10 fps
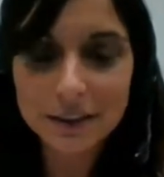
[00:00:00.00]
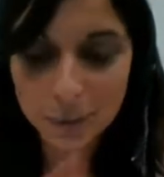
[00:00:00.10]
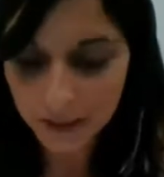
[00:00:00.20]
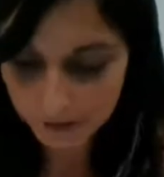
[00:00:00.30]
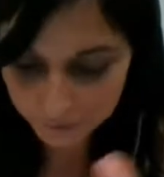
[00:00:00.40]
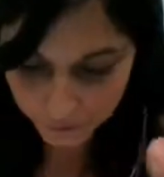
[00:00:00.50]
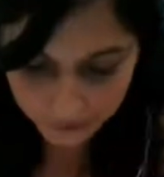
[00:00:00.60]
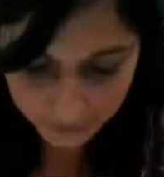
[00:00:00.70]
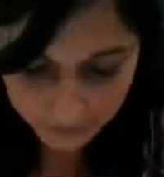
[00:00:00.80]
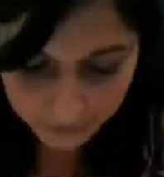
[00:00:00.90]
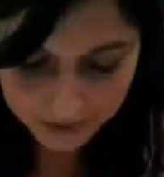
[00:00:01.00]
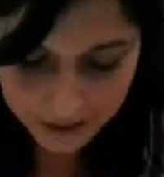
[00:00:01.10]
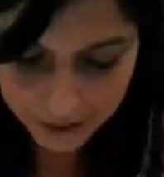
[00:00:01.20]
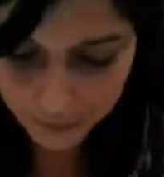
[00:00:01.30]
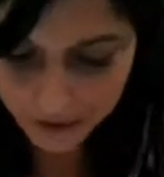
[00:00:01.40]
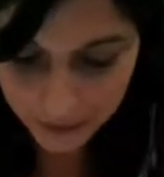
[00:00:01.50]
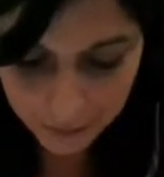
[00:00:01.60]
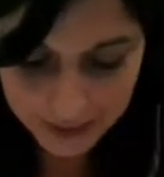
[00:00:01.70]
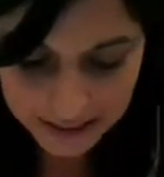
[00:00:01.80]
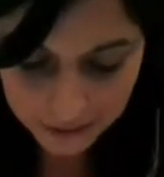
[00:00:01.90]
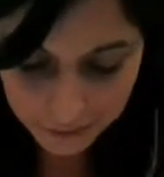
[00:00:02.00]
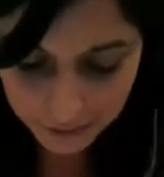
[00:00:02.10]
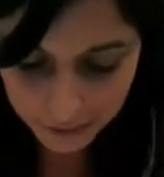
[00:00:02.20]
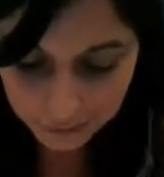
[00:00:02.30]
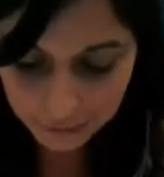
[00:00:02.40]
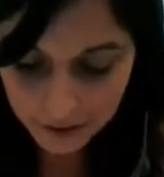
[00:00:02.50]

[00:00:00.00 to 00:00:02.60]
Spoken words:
So we have talked about, just to summarize a bit, of